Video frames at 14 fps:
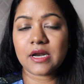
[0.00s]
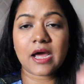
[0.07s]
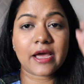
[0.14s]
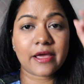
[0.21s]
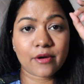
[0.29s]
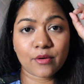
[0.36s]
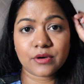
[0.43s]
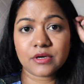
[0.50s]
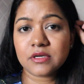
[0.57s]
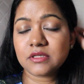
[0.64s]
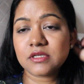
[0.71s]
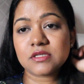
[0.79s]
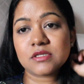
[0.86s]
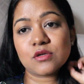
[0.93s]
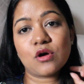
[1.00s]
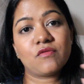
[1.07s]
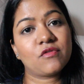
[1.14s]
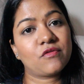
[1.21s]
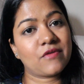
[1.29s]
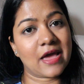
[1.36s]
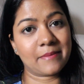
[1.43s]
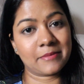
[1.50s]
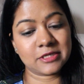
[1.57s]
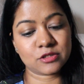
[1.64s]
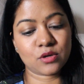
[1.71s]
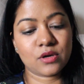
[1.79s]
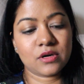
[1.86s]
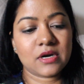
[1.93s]
I ordered this off of
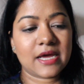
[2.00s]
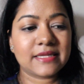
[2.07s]
Amazon.